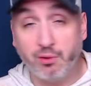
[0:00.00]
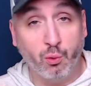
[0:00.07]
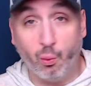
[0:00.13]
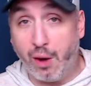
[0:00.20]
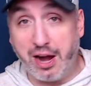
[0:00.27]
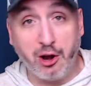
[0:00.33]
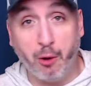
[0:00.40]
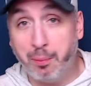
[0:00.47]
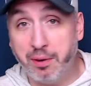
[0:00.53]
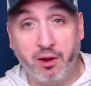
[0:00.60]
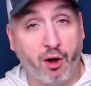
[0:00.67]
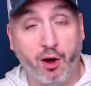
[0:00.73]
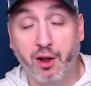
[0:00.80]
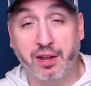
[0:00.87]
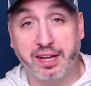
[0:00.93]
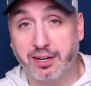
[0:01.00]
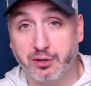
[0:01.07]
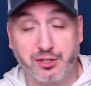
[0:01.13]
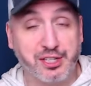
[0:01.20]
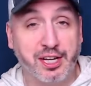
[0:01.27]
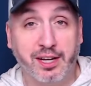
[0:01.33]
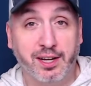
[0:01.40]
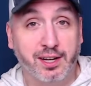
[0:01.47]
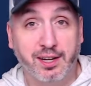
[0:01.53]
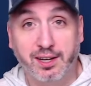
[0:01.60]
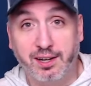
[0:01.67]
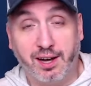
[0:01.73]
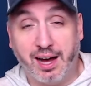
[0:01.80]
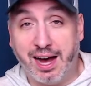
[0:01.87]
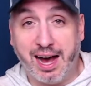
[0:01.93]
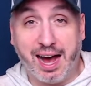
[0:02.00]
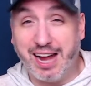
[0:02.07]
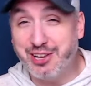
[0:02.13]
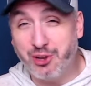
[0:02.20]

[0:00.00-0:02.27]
Wide open, all ears. I